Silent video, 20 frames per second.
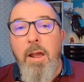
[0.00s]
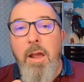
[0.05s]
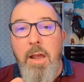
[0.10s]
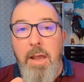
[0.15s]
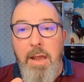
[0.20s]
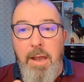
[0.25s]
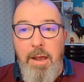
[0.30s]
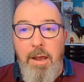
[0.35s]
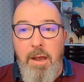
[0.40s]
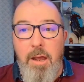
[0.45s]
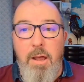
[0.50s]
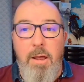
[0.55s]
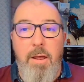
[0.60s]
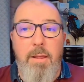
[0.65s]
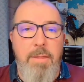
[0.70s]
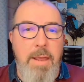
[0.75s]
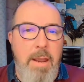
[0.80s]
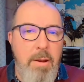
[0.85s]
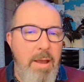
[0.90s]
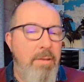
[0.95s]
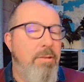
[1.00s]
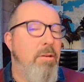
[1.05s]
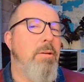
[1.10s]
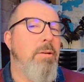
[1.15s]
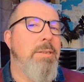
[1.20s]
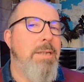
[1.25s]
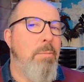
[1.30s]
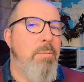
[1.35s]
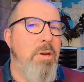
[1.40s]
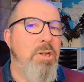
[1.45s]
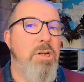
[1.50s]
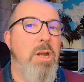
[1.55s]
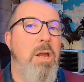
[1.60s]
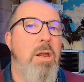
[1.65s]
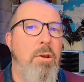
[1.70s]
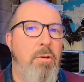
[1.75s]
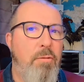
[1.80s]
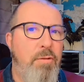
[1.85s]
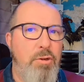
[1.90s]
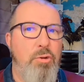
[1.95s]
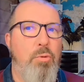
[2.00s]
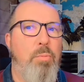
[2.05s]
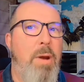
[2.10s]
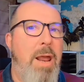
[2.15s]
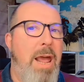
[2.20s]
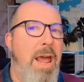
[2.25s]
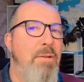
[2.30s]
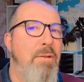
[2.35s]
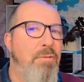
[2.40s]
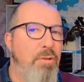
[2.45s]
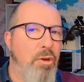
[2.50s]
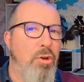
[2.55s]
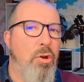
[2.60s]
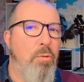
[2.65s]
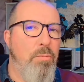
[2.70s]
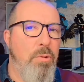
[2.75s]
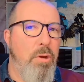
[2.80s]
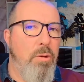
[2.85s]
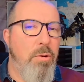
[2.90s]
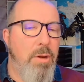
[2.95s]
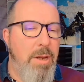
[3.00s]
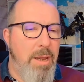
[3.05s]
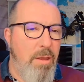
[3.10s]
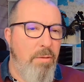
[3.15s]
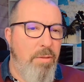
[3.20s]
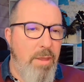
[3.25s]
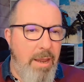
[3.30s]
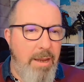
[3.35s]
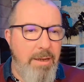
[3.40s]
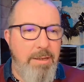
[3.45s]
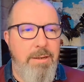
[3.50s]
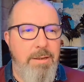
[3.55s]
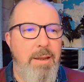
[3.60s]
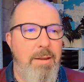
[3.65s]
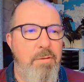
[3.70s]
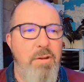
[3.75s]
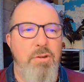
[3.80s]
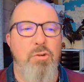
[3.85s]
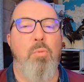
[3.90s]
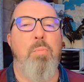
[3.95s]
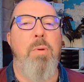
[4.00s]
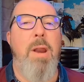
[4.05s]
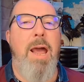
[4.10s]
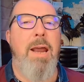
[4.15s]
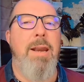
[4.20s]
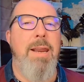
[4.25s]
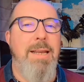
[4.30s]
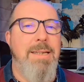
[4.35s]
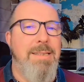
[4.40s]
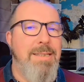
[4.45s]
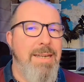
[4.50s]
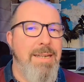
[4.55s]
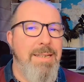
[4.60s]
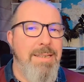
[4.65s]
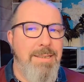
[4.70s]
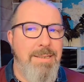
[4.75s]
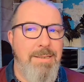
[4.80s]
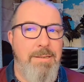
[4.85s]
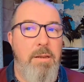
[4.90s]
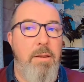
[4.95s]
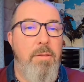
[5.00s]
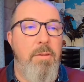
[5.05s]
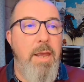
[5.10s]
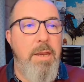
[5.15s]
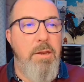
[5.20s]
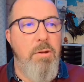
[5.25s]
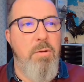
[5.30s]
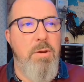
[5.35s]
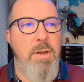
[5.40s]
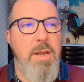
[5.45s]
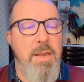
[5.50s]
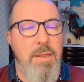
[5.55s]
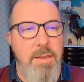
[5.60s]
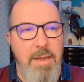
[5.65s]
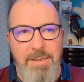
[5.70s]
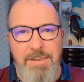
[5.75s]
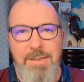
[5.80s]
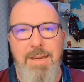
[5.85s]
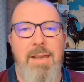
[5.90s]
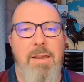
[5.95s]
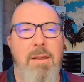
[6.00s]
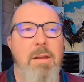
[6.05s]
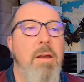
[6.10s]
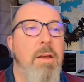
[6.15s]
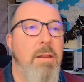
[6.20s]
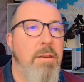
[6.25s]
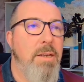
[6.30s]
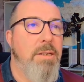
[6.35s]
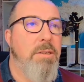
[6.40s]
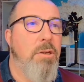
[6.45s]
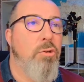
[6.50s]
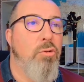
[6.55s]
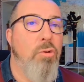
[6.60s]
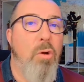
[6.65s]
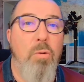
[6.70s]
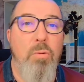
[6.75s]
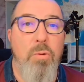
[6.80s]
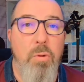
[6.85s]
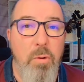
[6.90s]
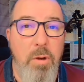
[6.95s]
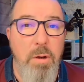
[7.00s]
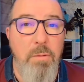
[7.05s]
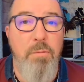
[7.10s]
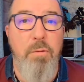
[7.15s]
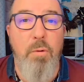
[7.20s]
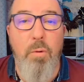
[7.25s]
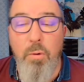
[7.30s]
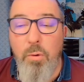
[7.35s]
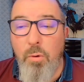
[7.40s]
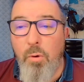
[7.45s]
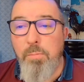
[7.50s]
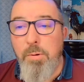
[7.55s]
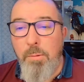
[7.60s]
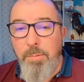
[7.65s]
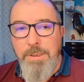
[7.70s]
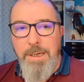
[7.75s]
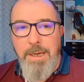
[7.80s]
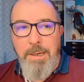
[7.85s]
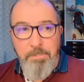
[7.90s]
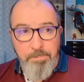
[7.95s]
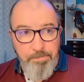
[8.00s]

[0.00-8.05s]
they have to establish an official plan for the commune. If that official plan exists, then you need this control doing for your property.